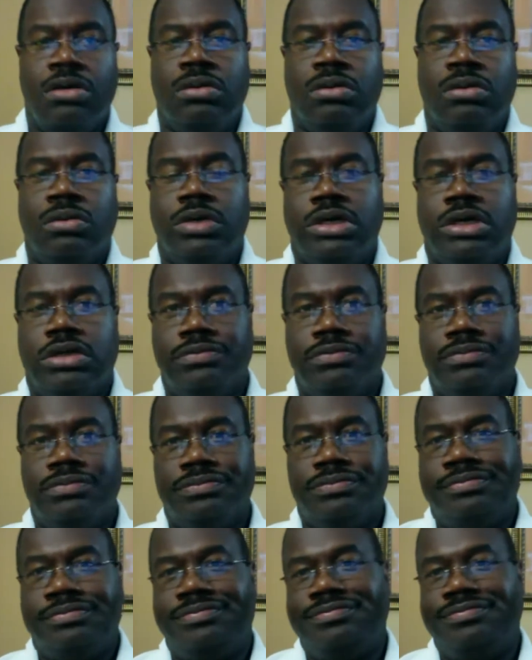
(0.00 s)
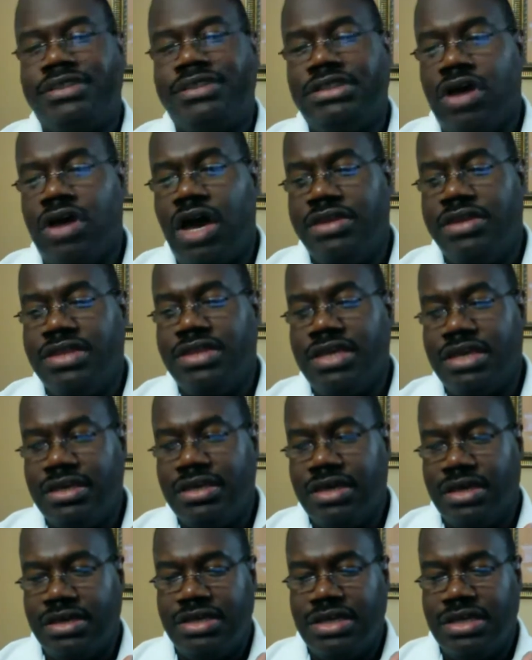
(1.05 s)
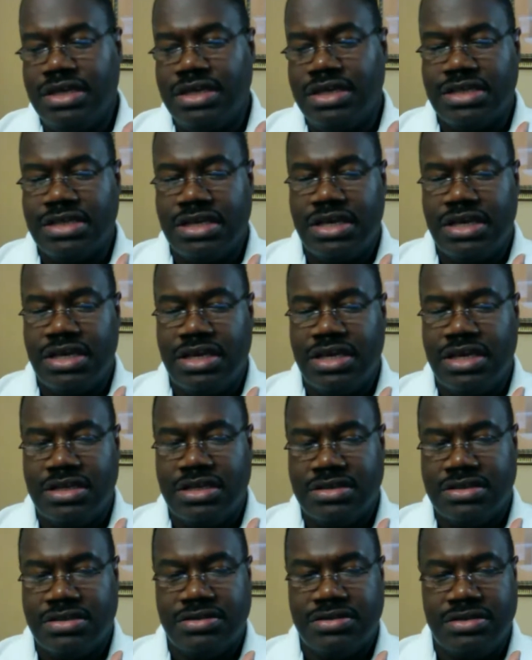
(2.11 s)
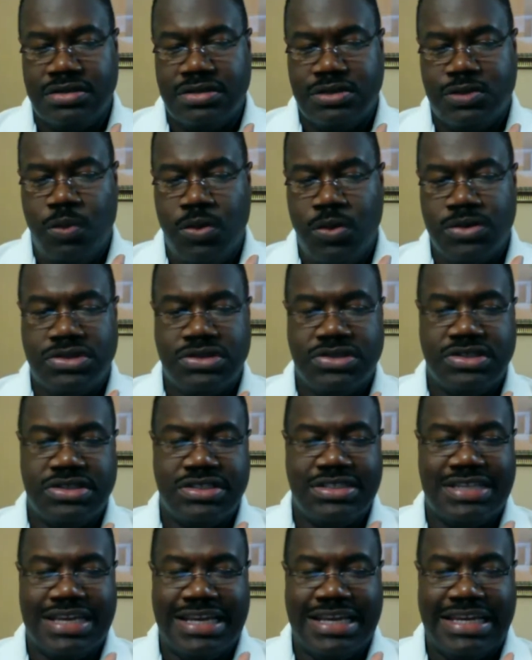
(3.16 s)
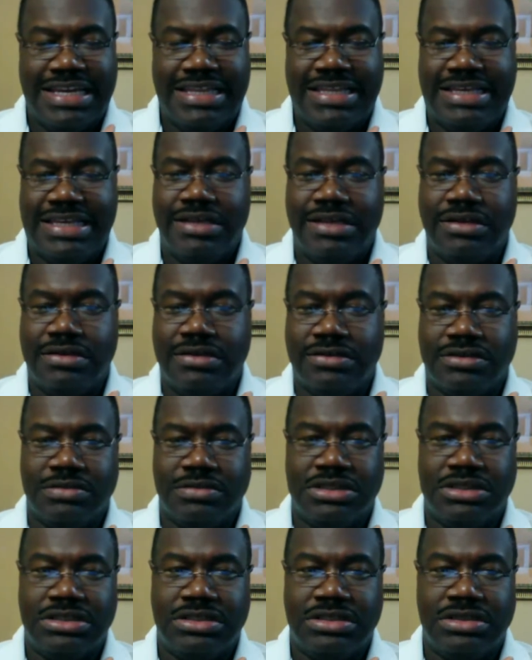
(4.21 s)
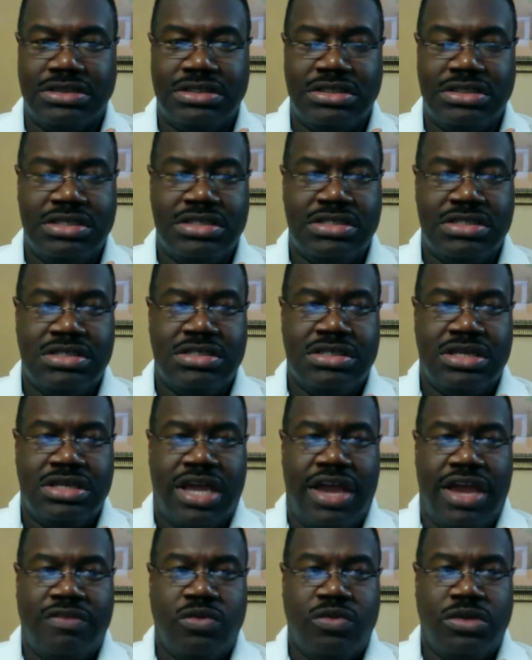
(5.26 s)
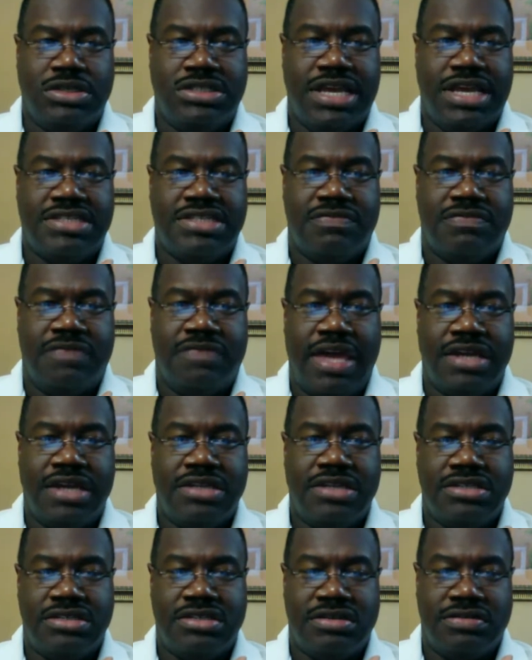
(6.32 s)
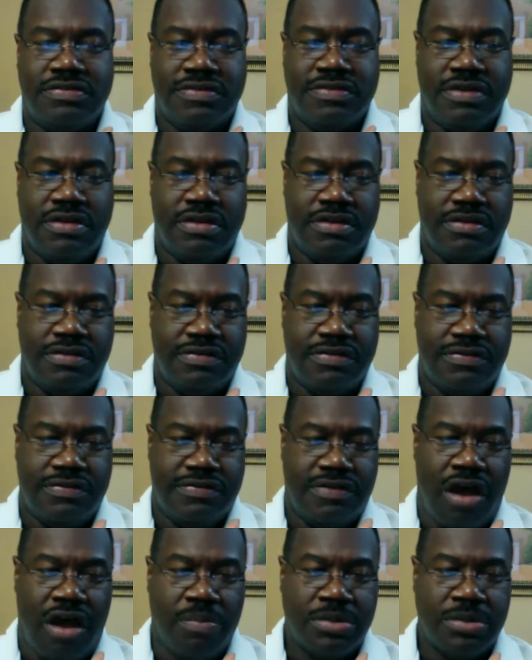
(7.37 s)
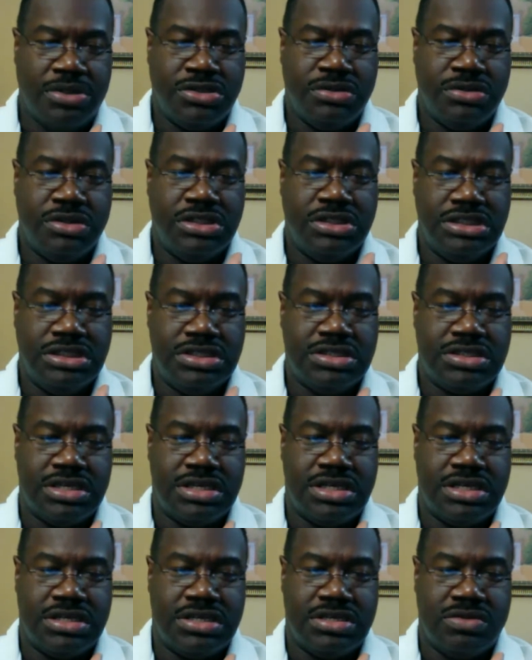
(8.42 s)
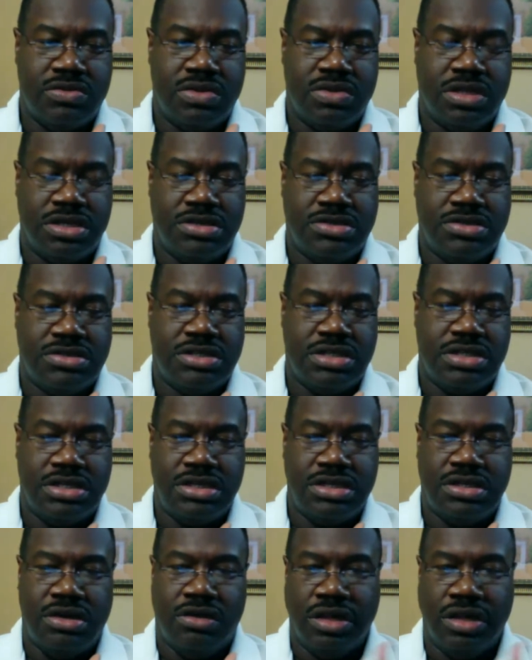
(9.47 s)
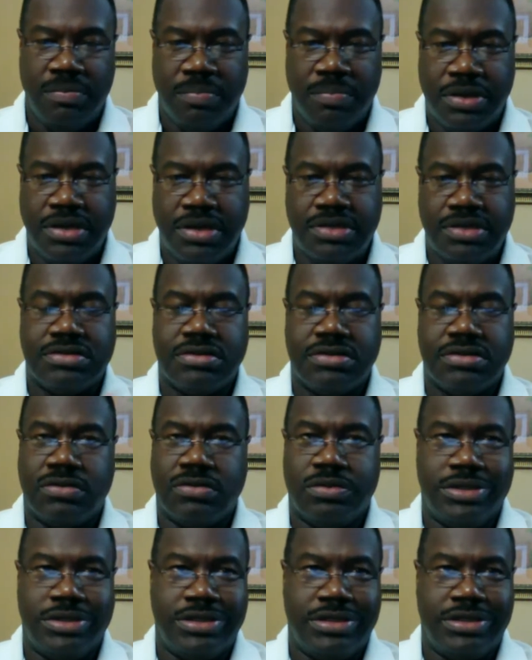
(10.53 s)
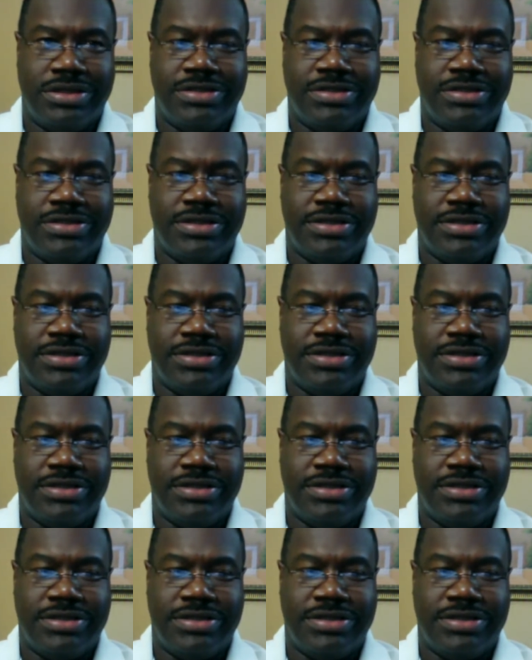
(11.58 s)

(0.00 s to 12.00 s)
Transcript: Well, I think as sports is just like anything else. I mean, everyone takes advantages of opportunities, and whether it's the Olympics or whether it's